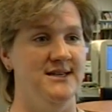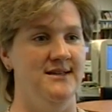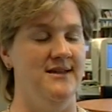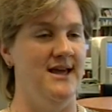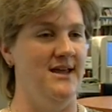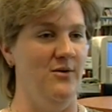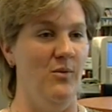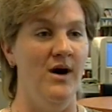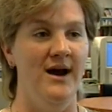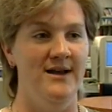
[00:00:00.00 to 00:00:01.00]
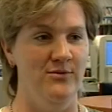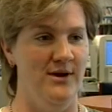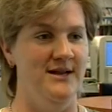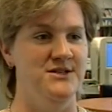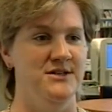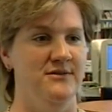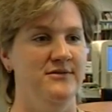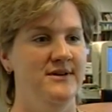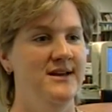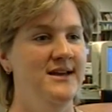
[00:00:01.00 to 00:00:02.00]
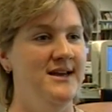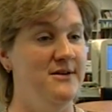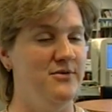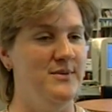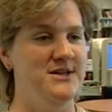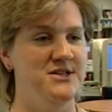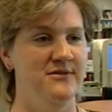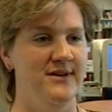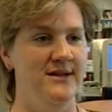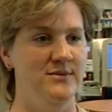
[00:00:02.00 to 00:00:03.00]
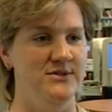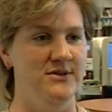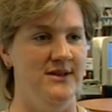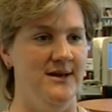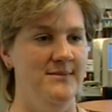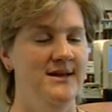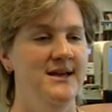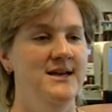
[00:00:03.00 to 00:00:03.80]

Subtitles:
and they had a wide range of information available to them.